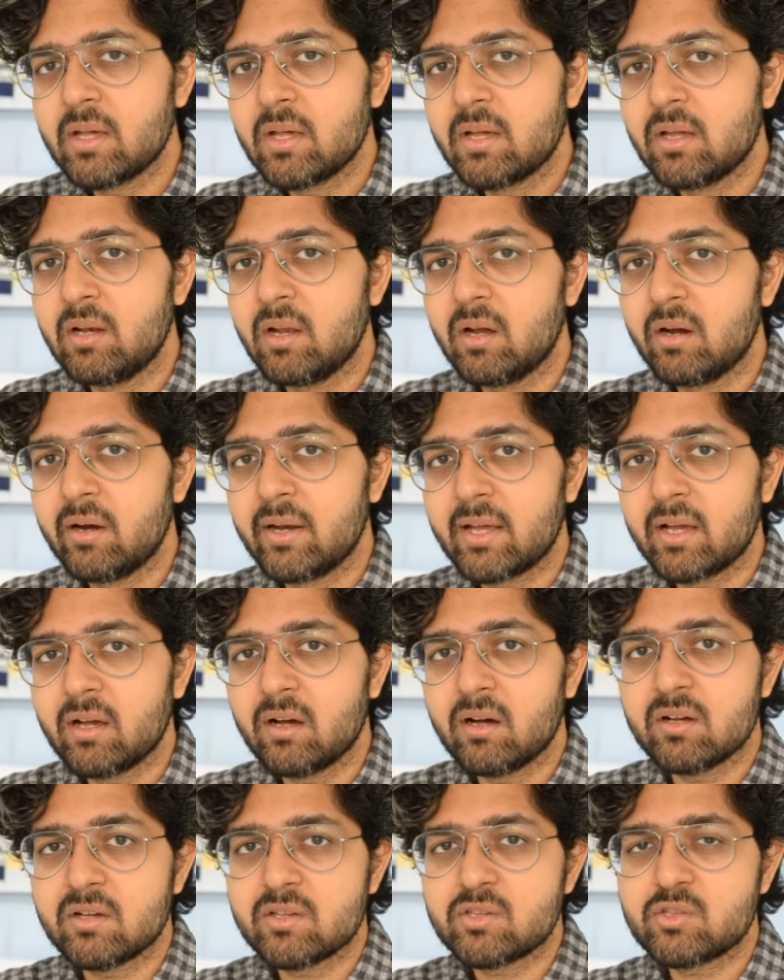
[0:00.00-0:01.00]
learning
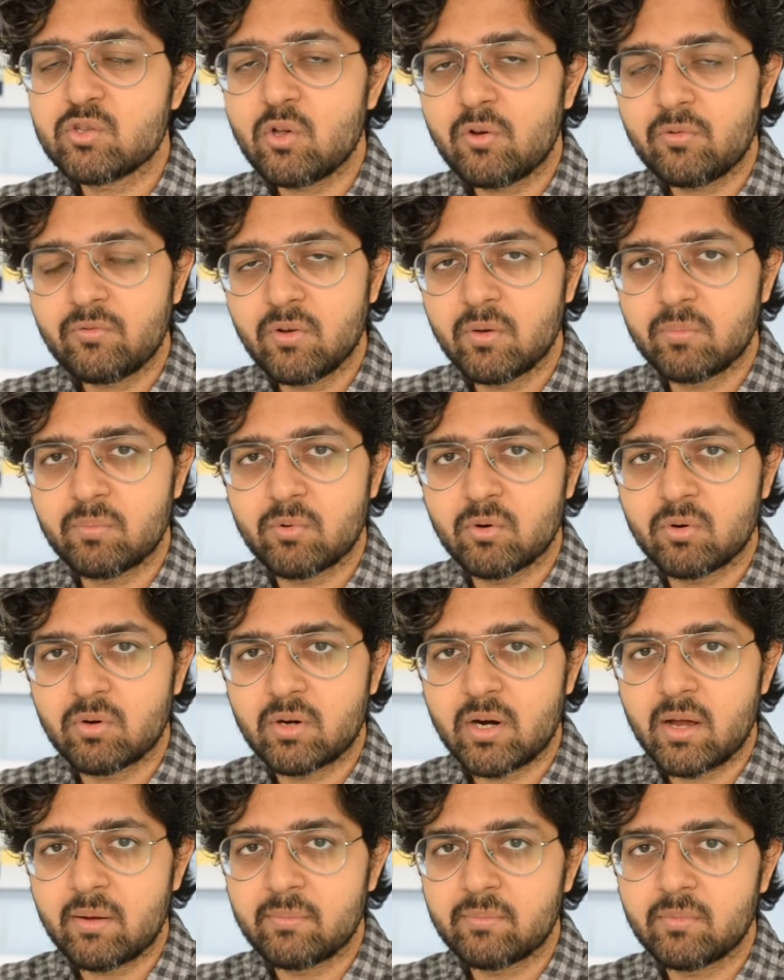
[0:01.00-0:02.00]
a software
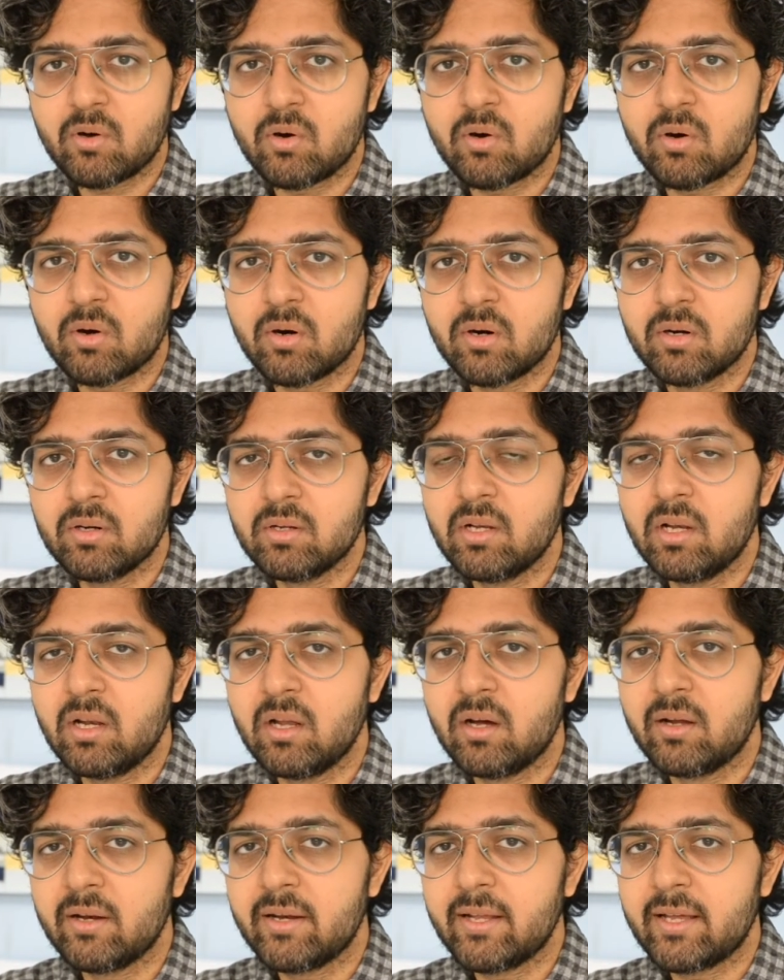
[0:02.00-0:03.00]
program or
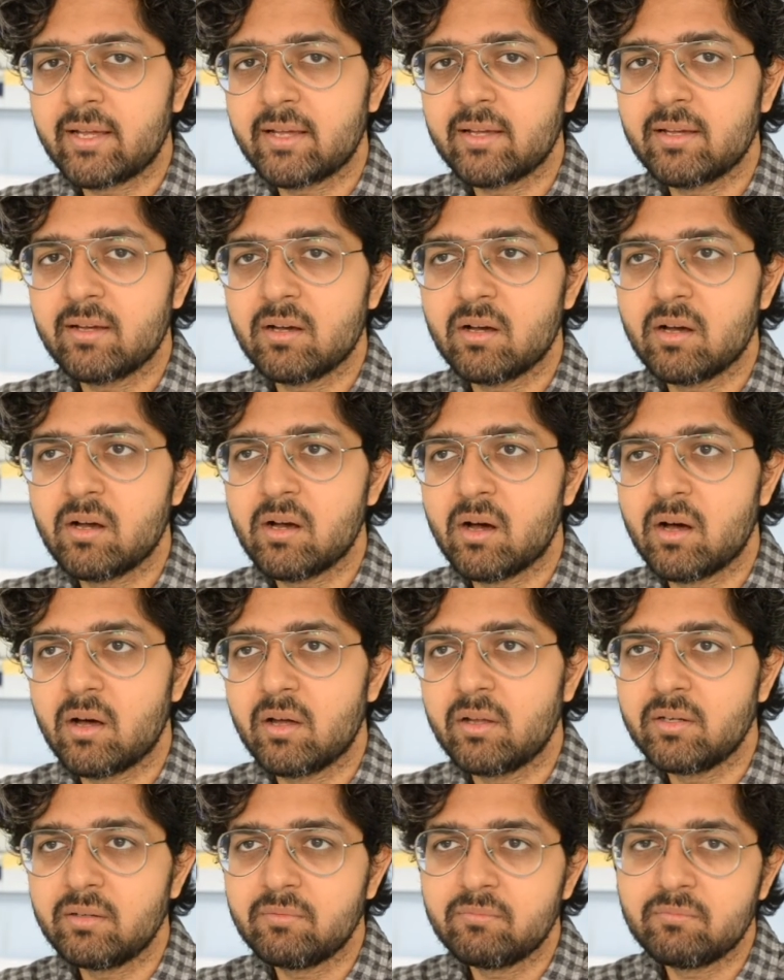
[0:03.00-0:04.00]
learning
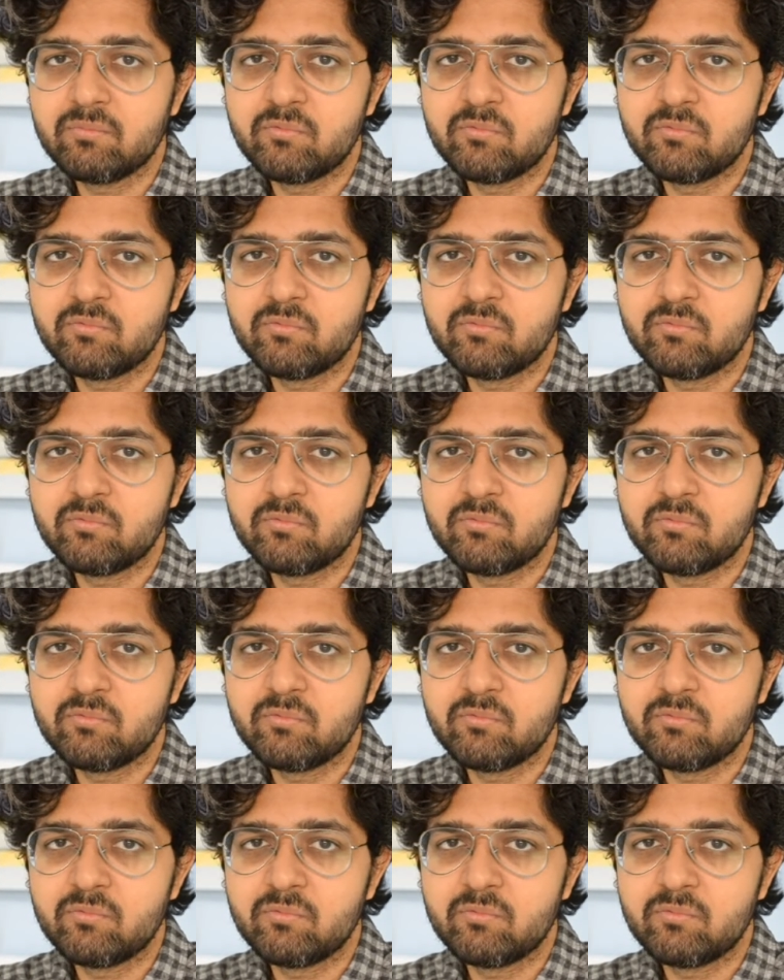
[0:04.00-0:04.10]
a